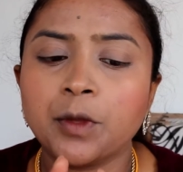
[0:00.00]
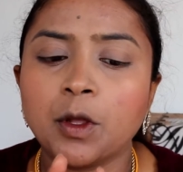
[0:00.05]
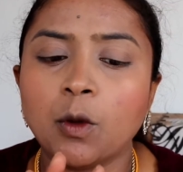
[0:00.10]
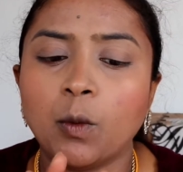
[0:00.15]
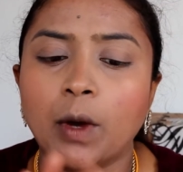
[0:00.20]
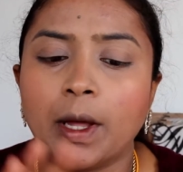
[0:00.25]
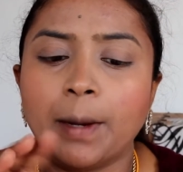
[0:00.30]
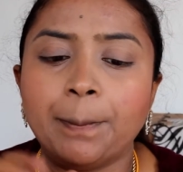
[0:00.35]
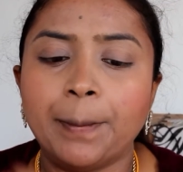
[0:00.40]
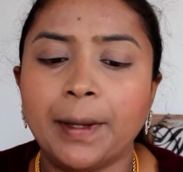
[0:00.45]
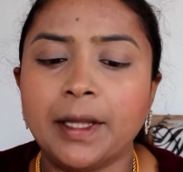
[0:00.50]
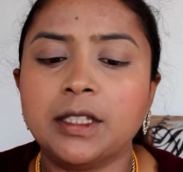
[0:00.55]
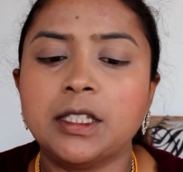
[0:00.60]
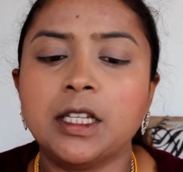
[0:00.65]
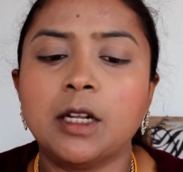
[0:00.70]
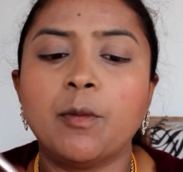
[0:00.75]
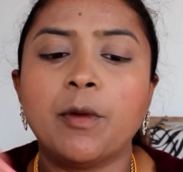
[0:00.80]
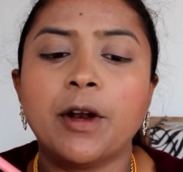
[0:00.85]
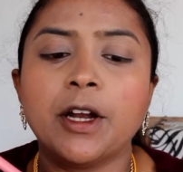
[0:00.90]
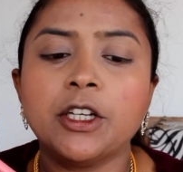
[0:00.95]
one
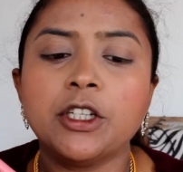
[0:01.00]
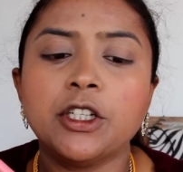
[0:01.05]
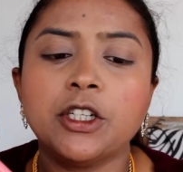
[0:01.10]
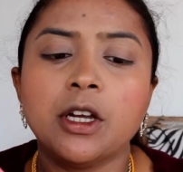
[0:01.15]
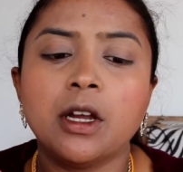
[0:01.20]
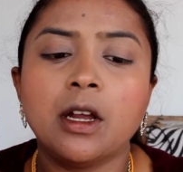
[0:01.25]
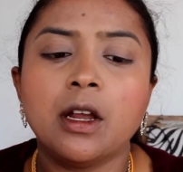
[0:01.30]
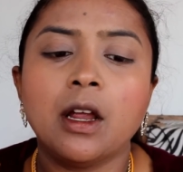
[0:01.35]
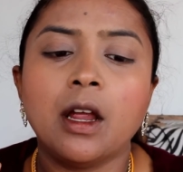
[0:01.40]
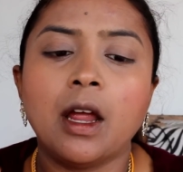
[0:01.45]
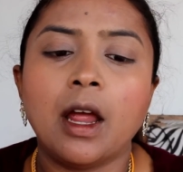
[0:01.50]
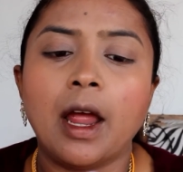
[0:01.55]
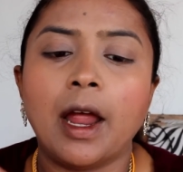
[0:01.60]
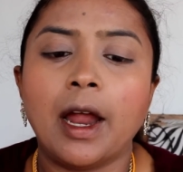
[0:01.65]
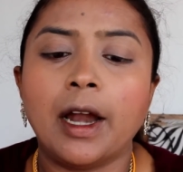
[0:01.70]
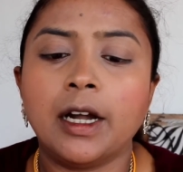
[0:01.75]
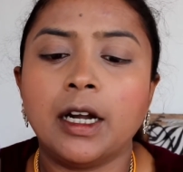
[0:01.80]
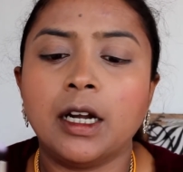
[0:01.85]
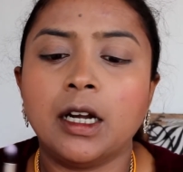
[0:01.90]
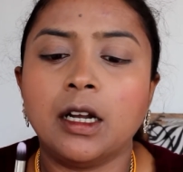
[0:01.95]
pencil brush
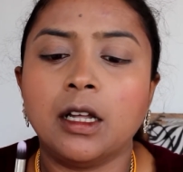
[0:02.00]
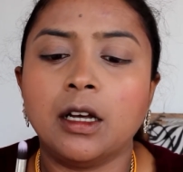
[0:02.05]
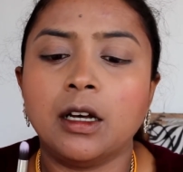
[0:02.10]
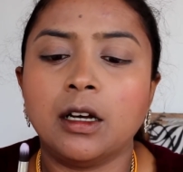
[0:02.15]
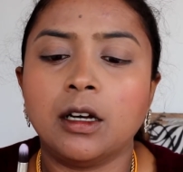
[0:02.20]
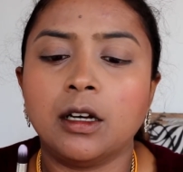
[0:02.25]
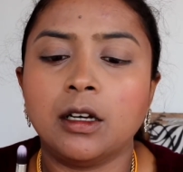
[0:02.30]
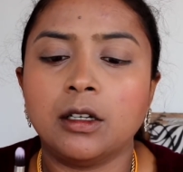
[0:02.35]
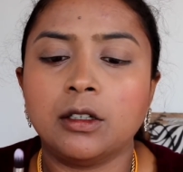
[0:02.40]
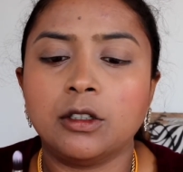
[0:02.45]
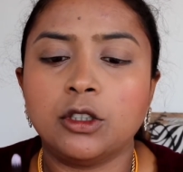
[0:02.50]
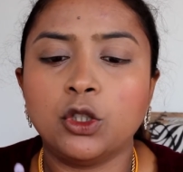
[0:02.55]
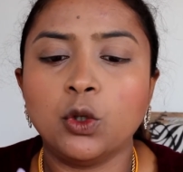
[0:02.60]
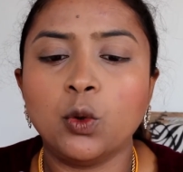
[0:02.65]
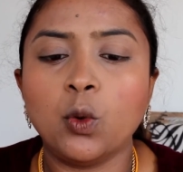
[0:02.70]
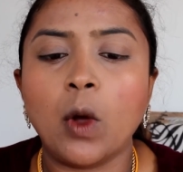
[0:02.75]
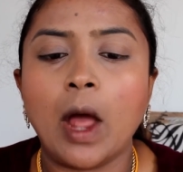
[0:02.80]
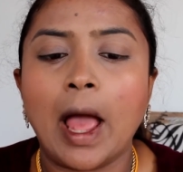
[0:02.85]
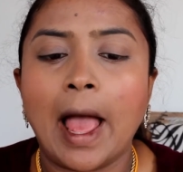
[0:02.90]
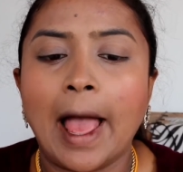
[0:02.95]
and
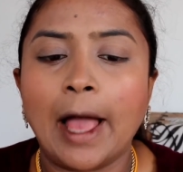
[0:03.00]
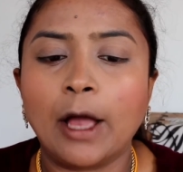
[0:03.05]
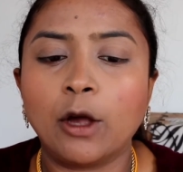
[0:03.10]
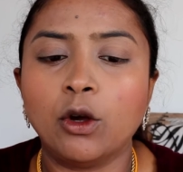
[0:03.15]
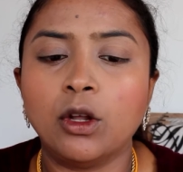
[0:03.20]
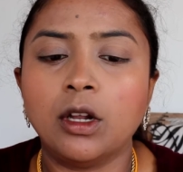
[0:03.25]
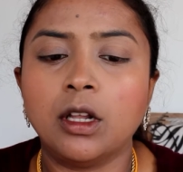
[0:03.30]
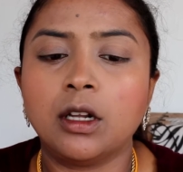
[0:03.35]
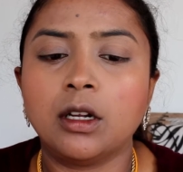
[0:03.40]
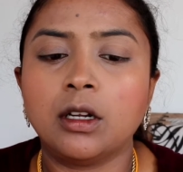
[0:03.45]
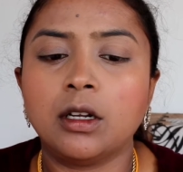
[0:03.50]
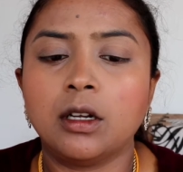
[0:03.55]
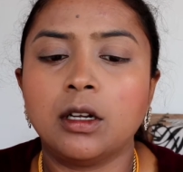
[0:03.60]
two angular